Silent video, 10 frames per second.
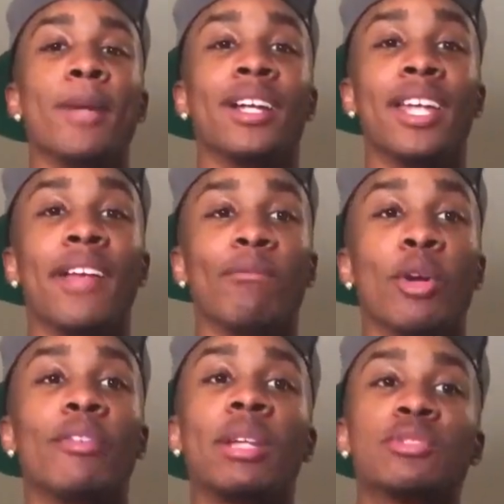Again,
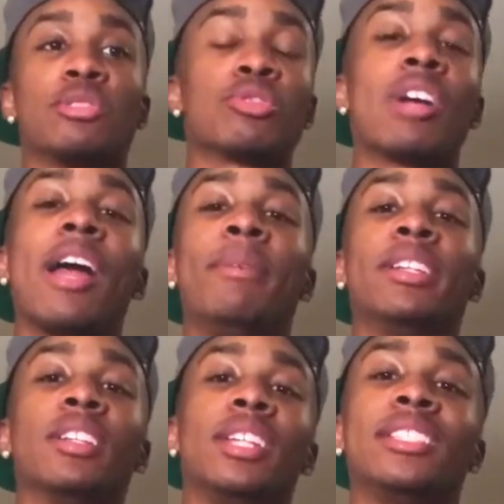don't forget to subscribe.
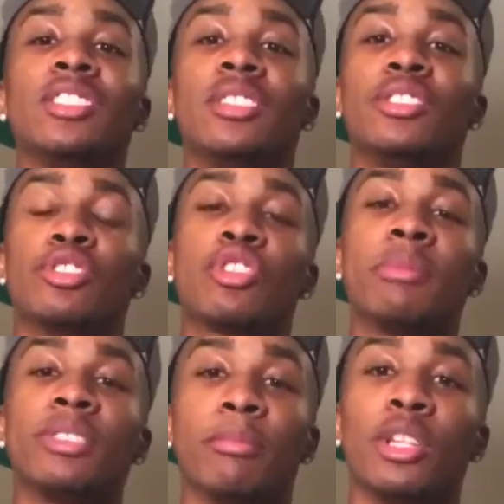Hit the links in the
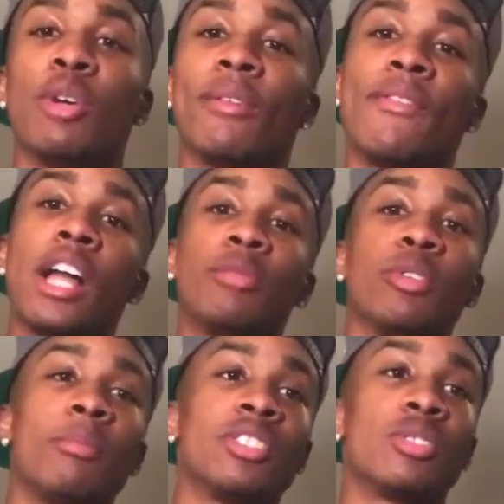description below to follow me
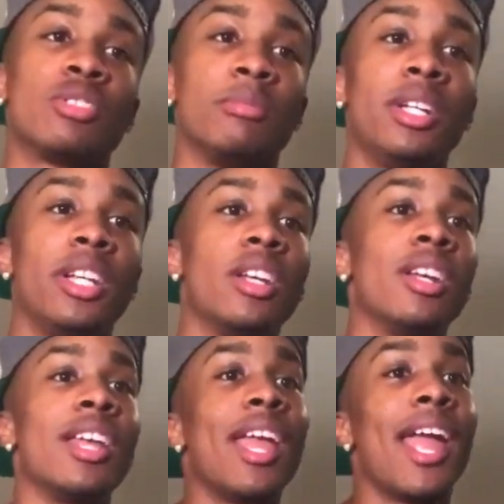on my social media.
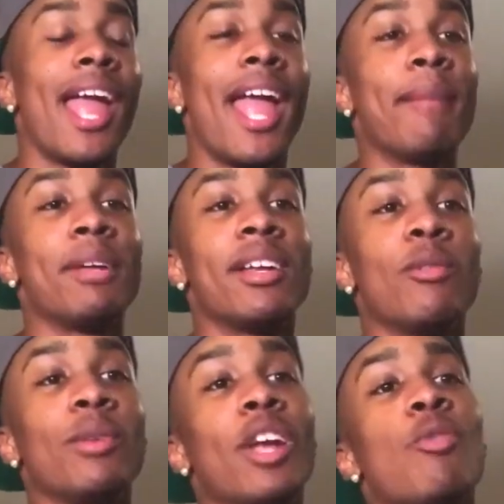Hey,
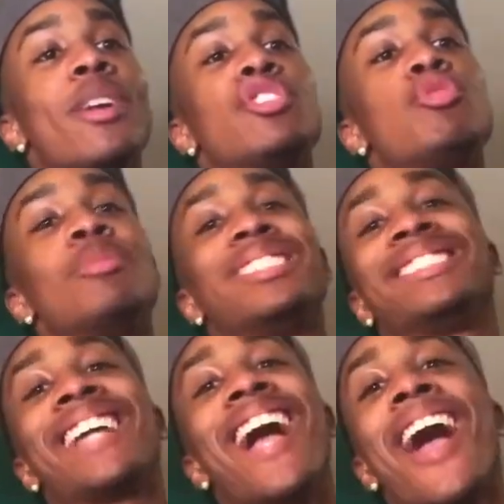man, we ain't gonna waste too much
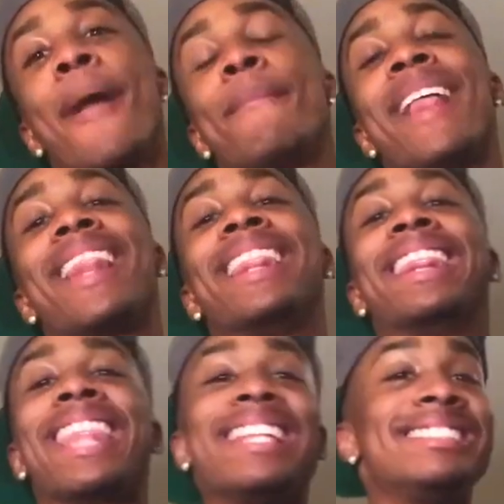time.
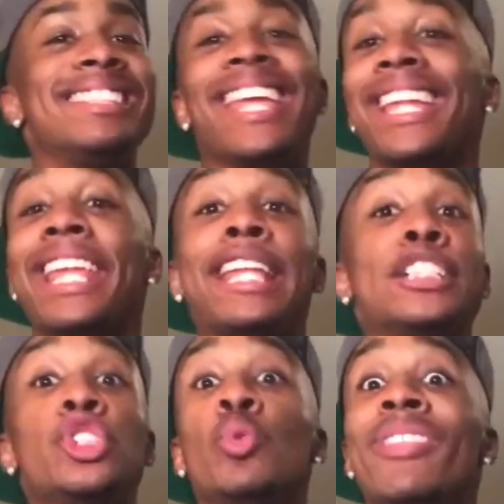Let's get
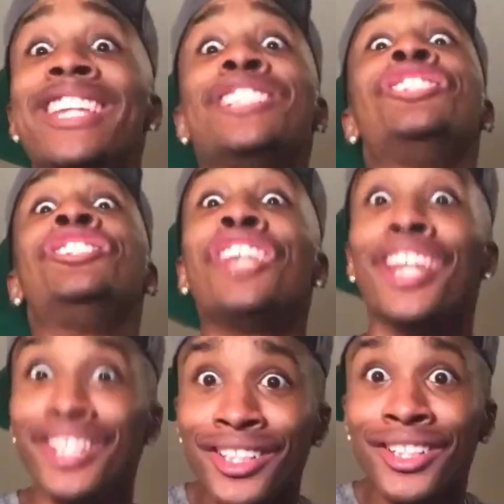into this
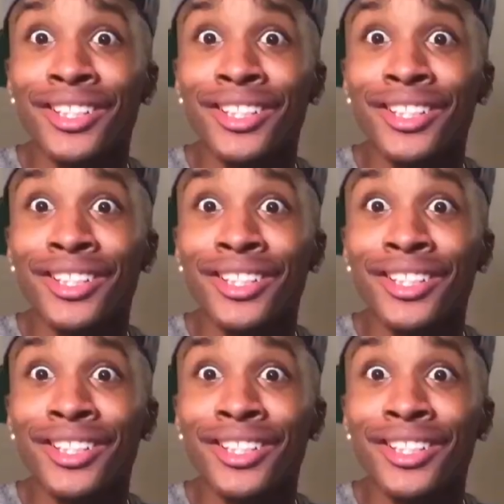shit.